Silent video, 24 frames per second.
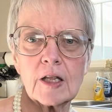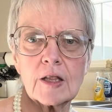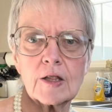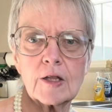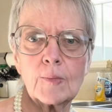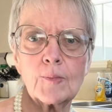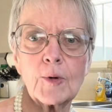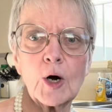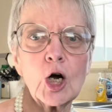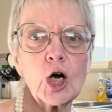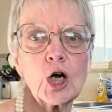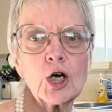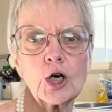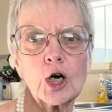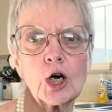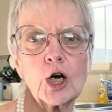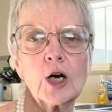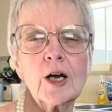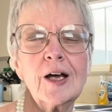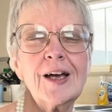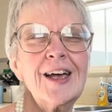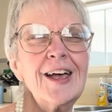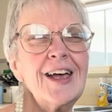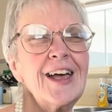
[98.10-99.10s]

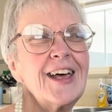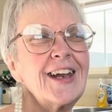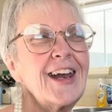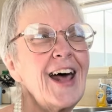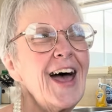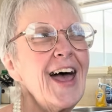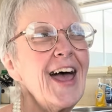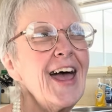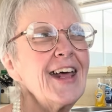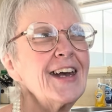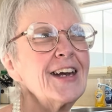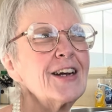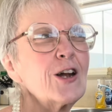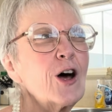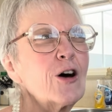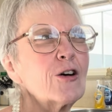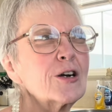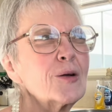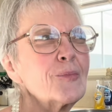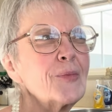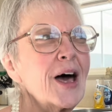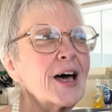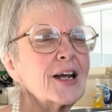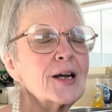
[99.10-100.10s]
burner, and I had it on
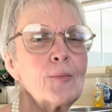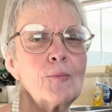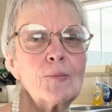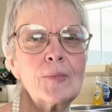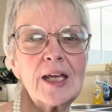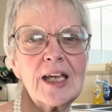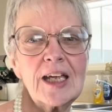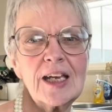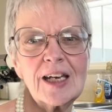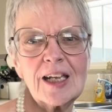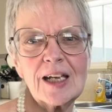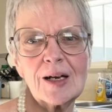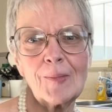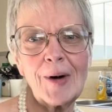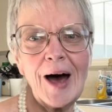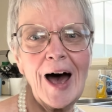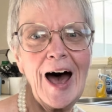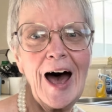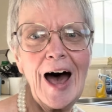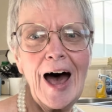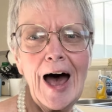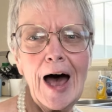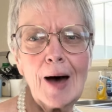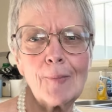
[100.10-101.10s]
about a medium
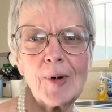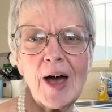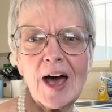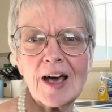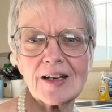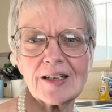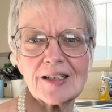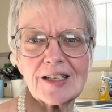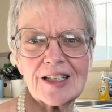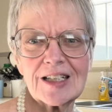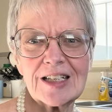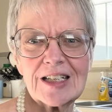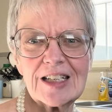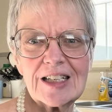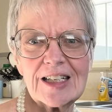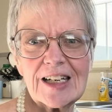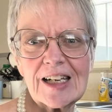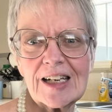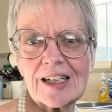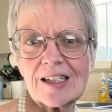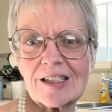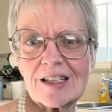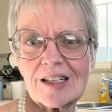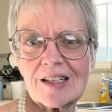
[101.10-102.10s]
high, about a
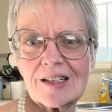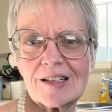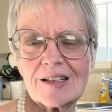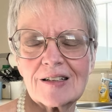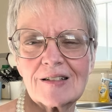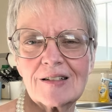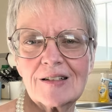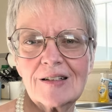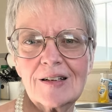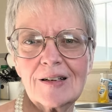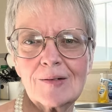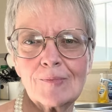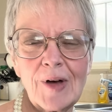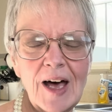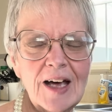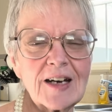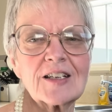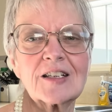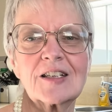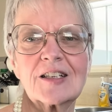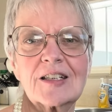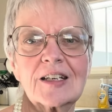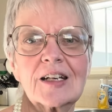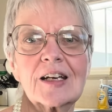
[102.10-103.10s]
6. And
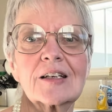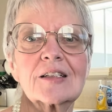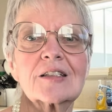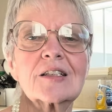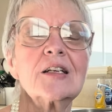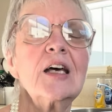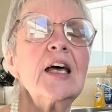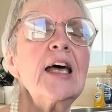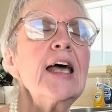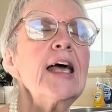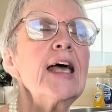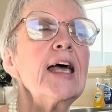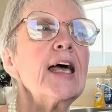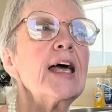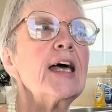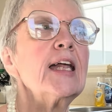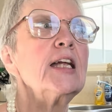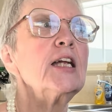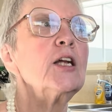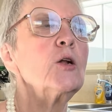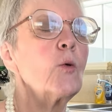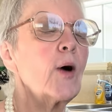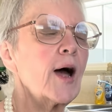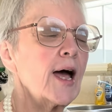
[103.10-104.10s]

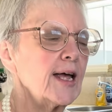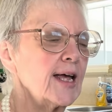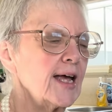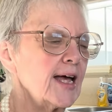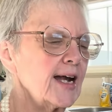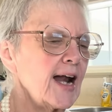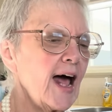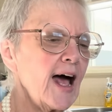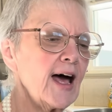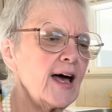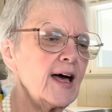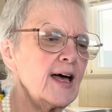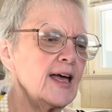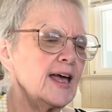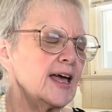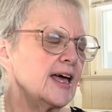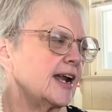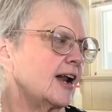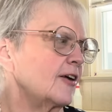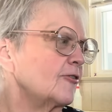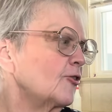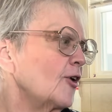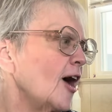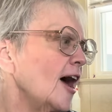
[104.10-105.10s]
anyway, and
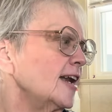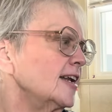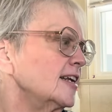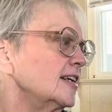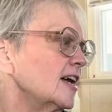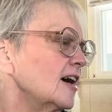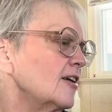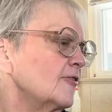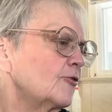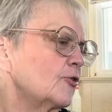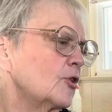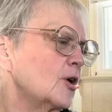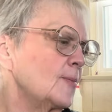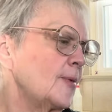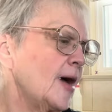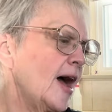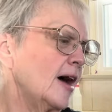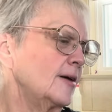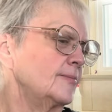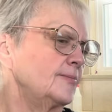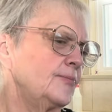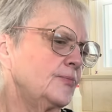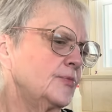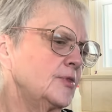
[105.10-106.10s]
I fried it up for
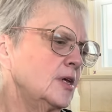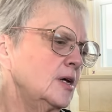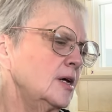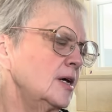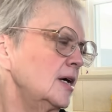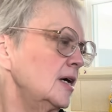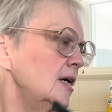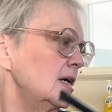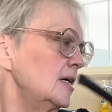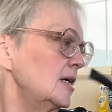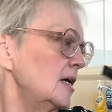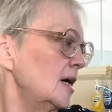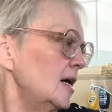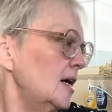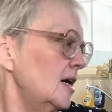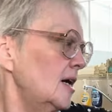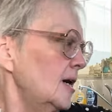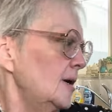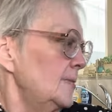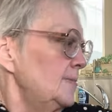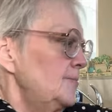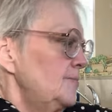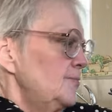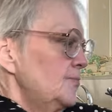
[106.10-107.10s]
about
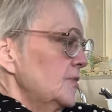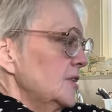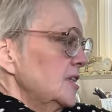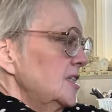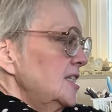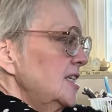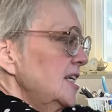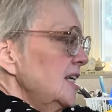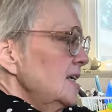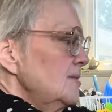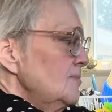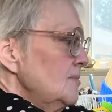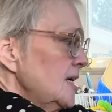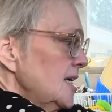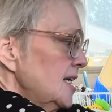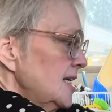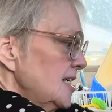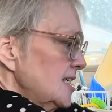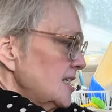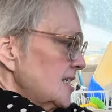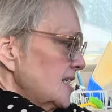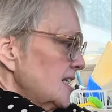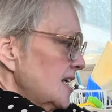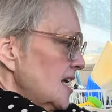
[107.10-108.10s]
10
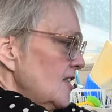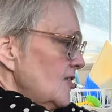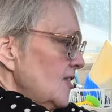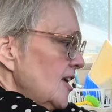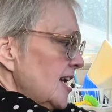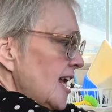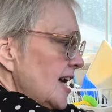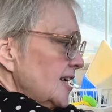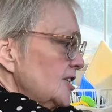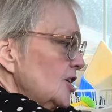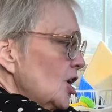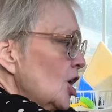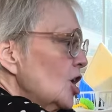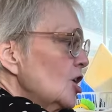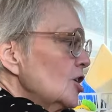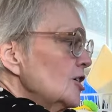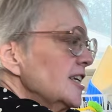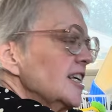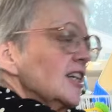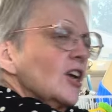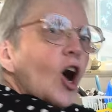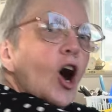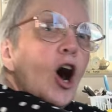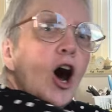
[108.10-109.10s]
minutes, and then I turned
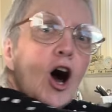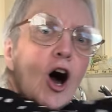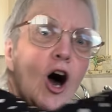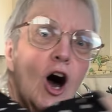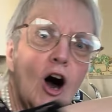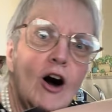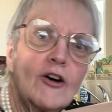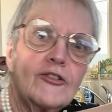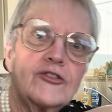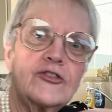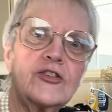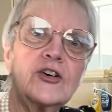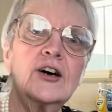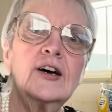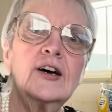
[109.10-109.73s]
it off,